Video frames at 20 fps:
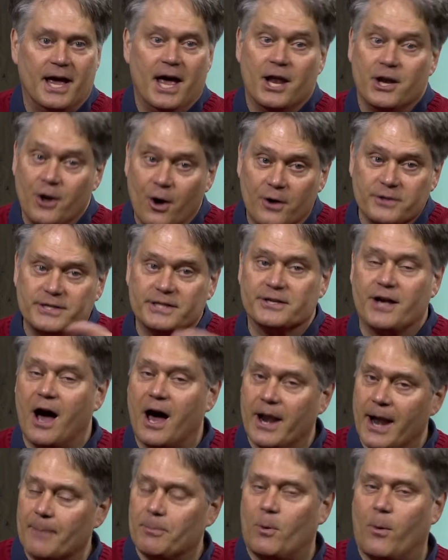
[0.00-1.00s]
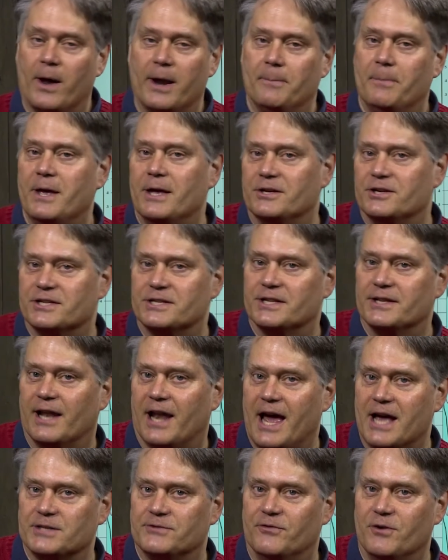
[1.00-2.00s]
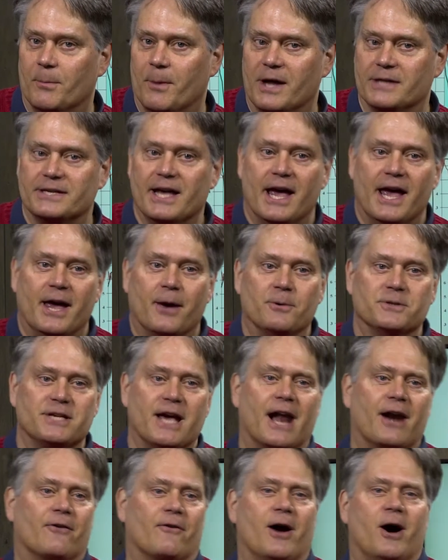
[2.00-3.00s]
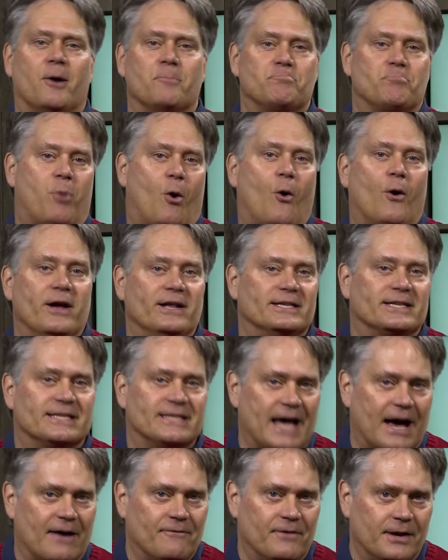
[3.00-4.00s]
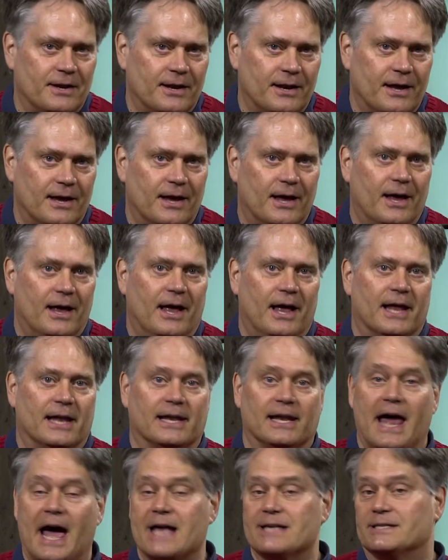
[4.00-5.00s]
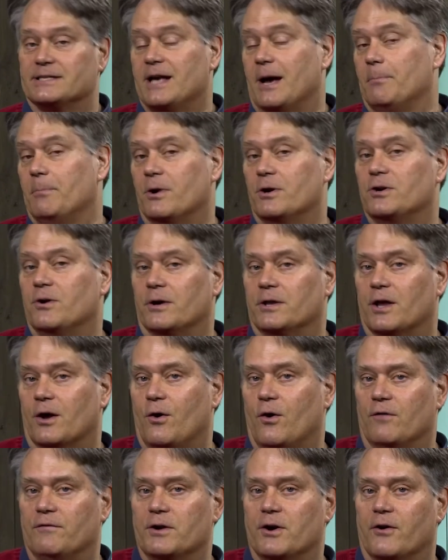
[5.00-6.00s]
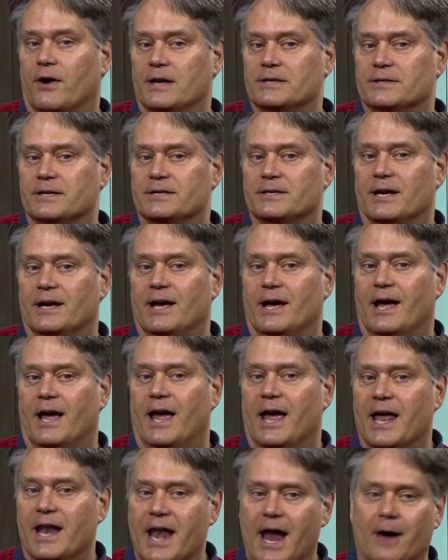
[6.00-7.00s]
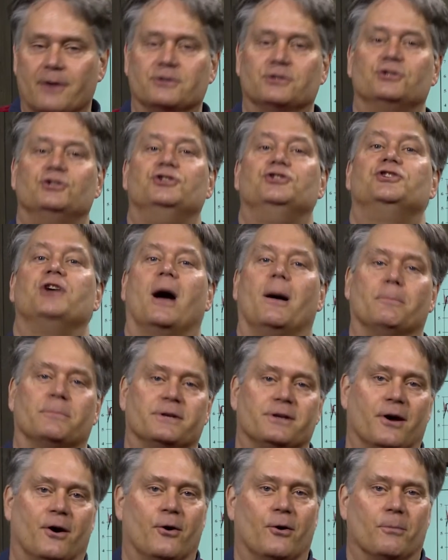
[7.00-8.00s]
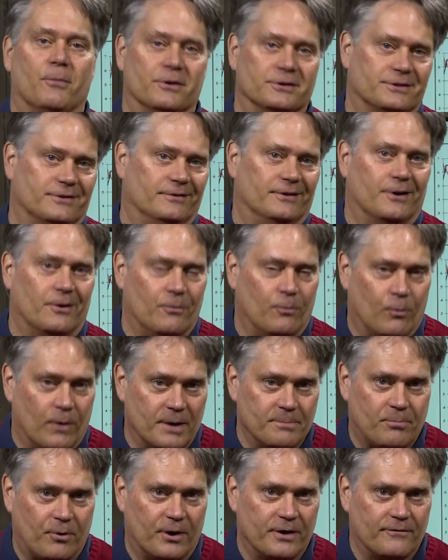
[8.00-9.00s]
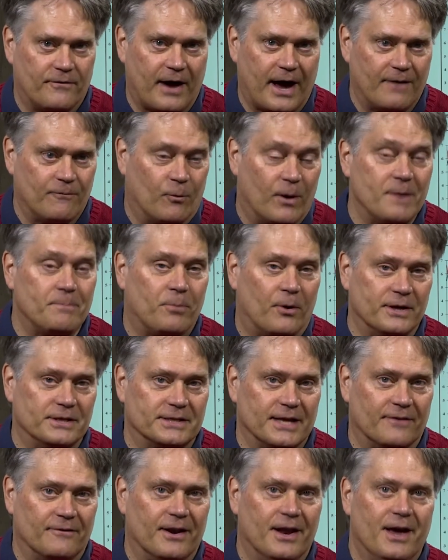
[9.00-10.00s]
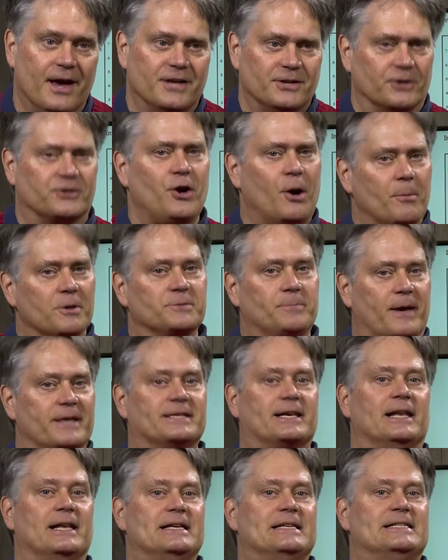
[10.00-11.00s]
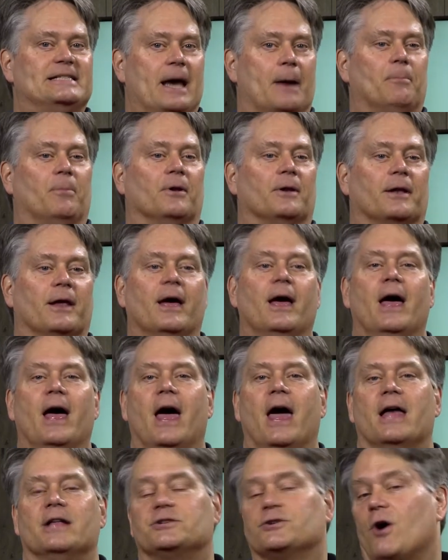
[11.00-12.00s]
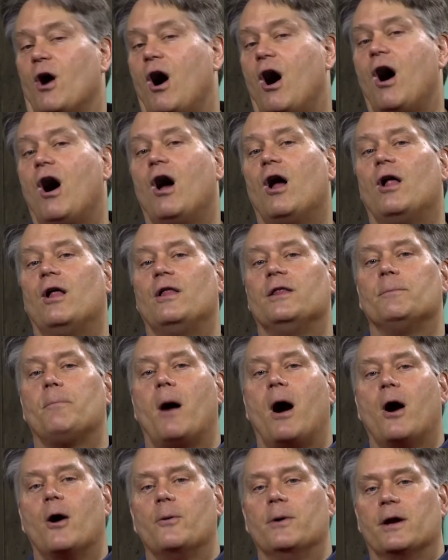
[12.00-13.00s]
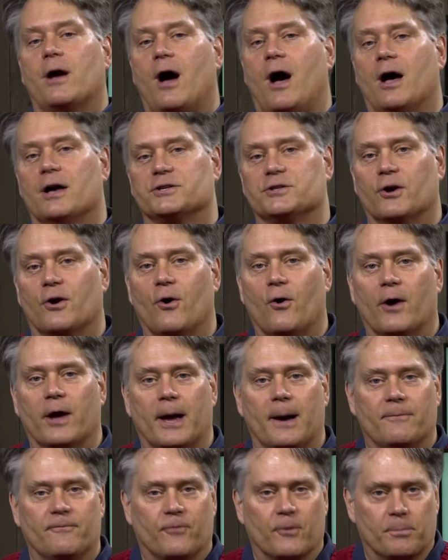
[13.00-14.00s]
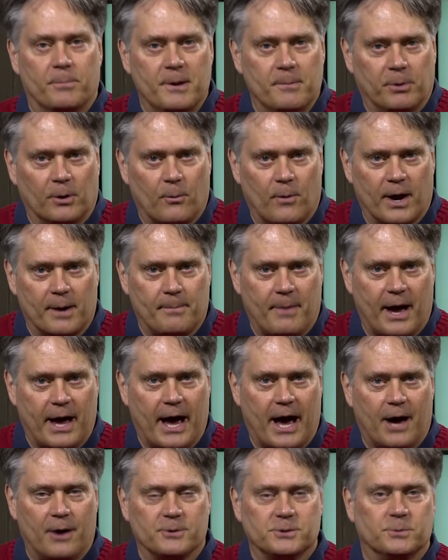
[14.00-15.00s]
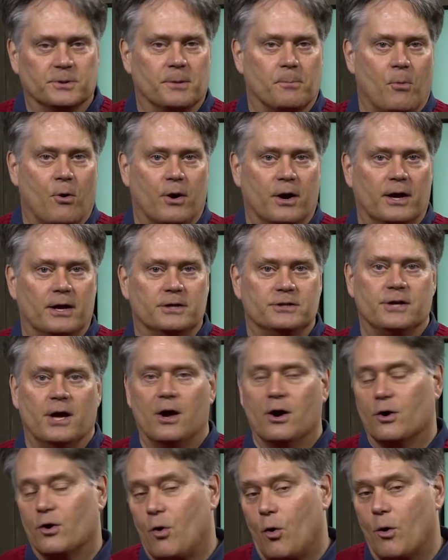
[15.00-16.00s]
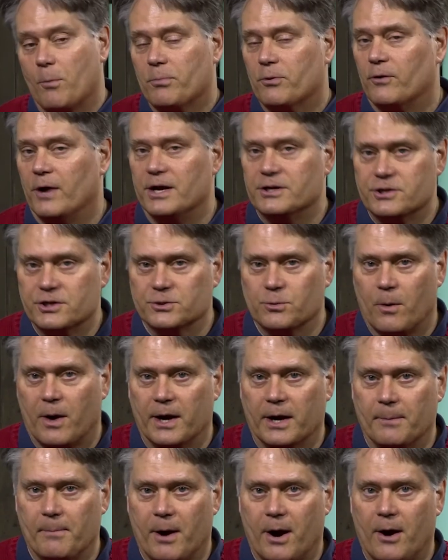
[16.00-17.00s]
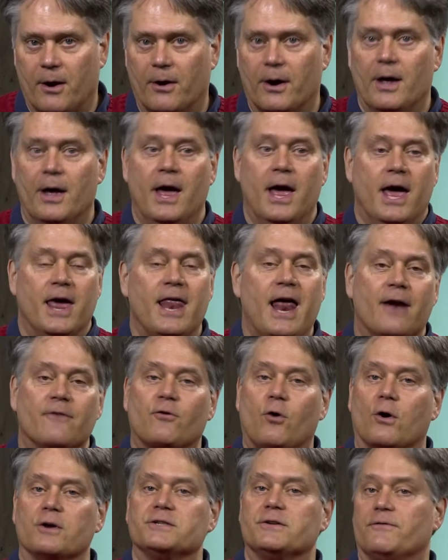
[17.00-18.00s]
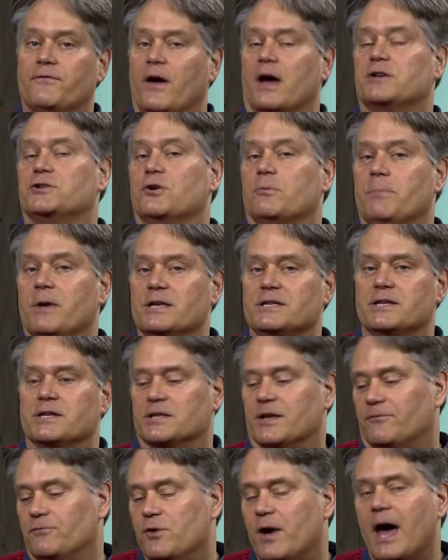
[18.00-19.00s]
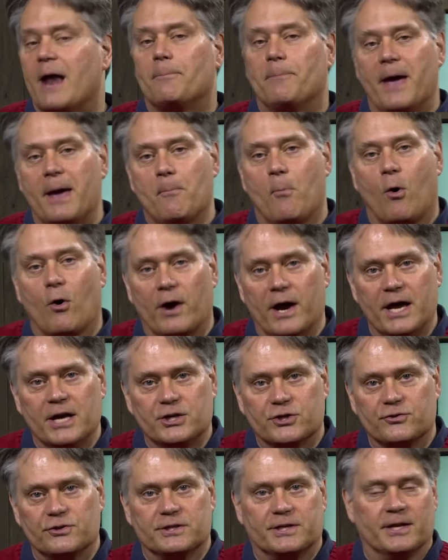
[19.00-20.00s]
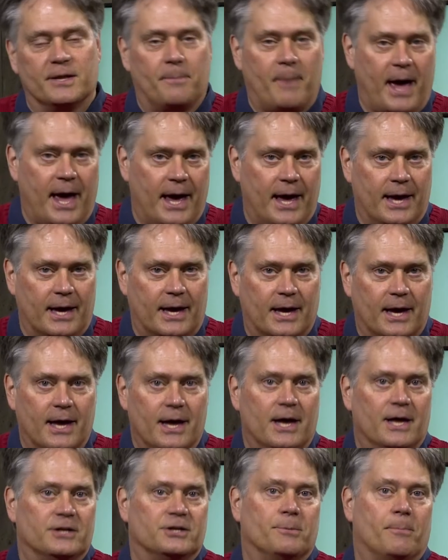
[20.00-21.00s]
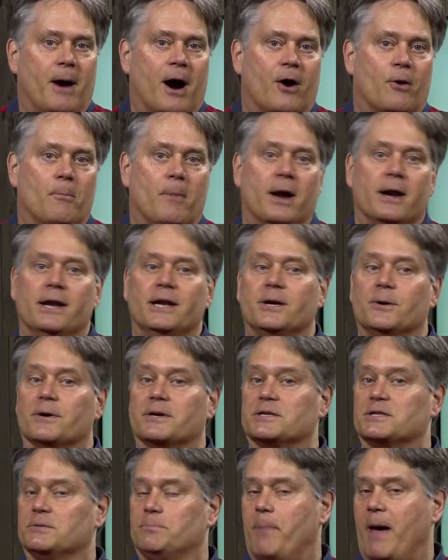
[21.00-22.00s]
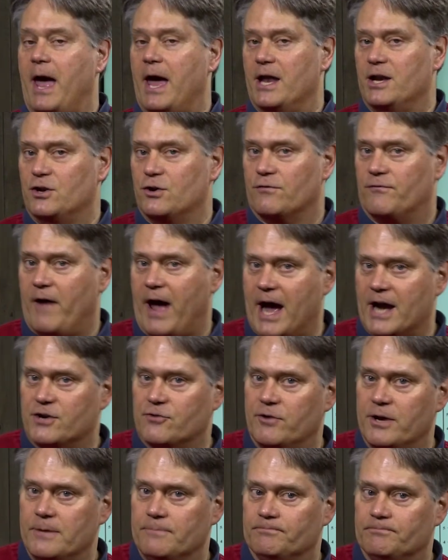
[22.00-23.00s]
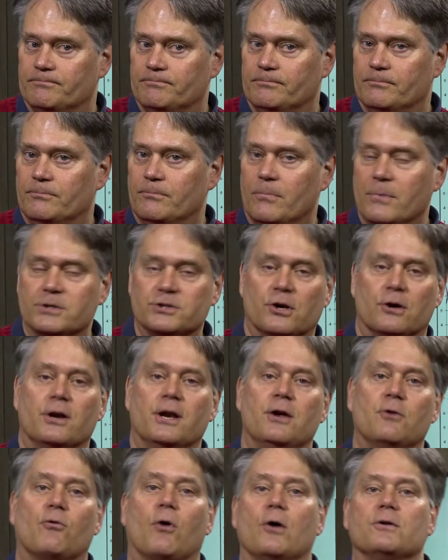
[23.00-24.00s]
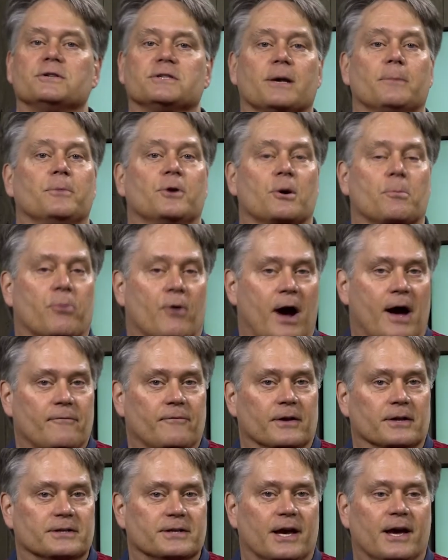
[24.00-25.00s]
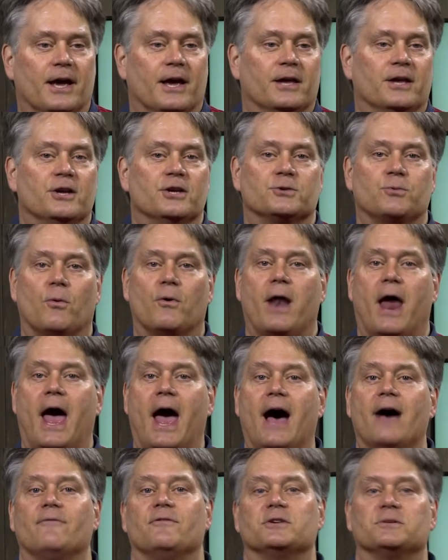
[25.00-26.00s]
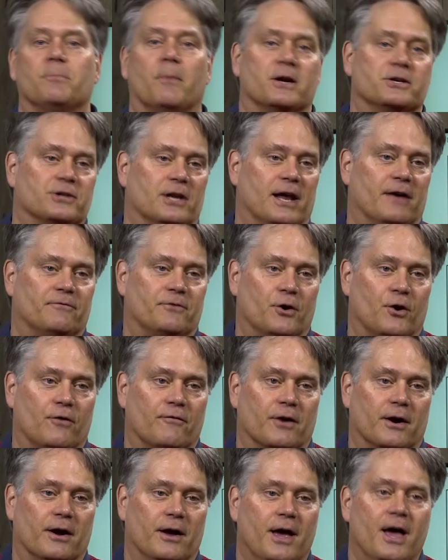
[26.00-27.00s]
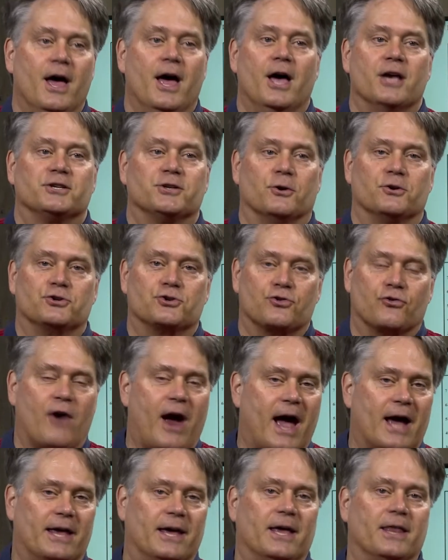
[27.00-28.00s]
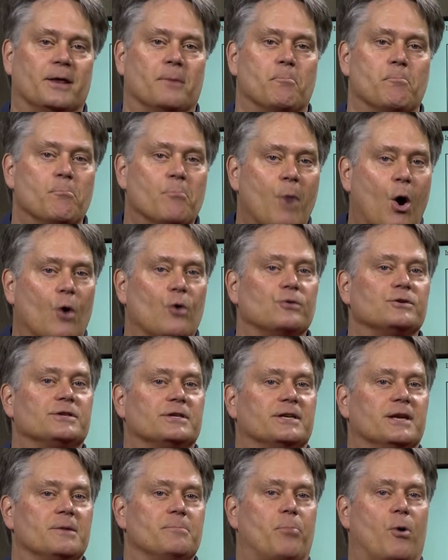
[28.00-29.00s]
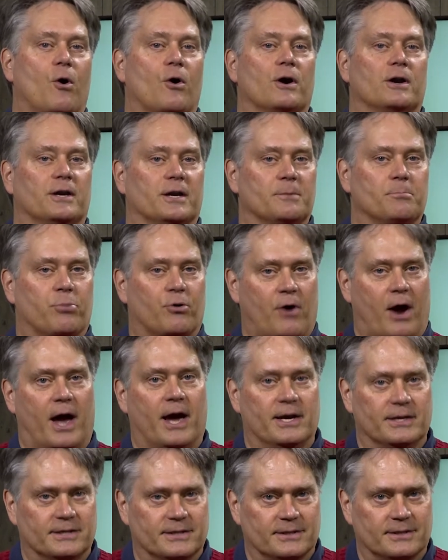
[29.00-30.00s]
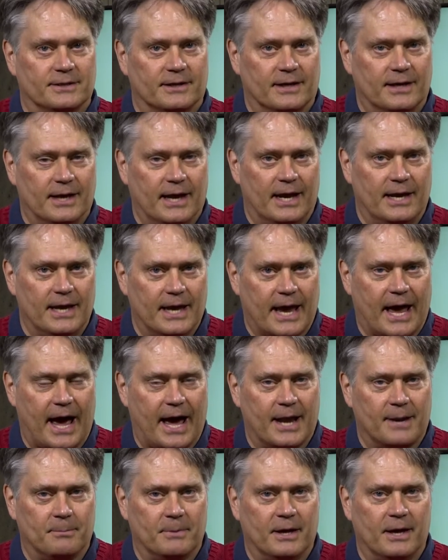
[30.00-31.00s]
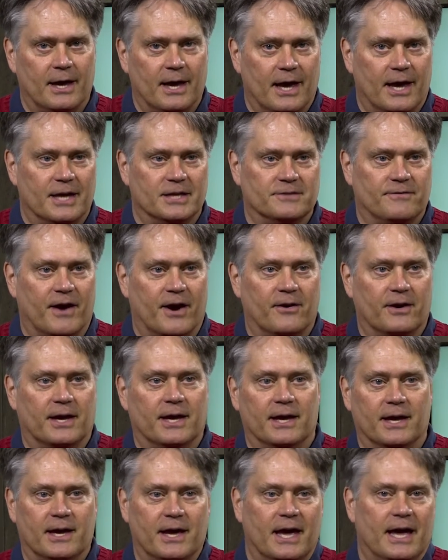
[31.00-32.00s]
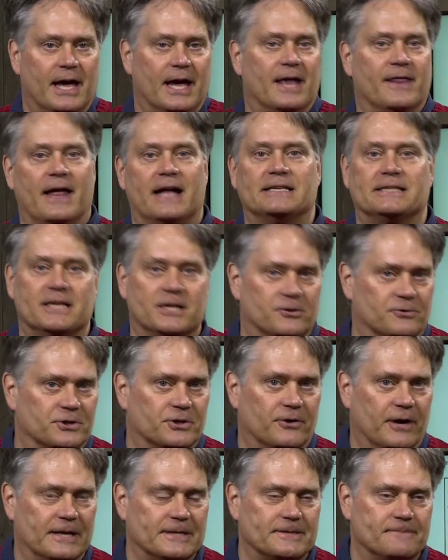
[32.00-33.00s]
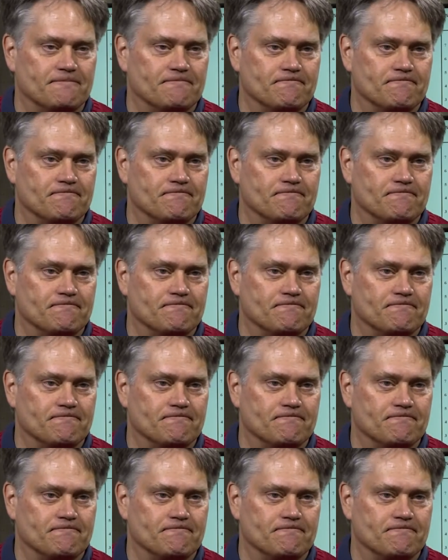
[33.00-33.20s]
Notice it's gone up quite a bit just in the last few months. It was at around 0.7 last summer during the COVID crisis. And now it's jumped to almost 1.5, 1.7. So it's almost basically doubled. And so all the borrowing costs are going up for people who want to buy a house with a mortgage, corporations wanting to borrow. And that, of course, affects your business. If you got to pay more interest to the bank to borrow money to expand your factory, it's going to erode some of your profits. You just won't have as much left over. So tracking the most important price in any economy is very key, and that's interest rates.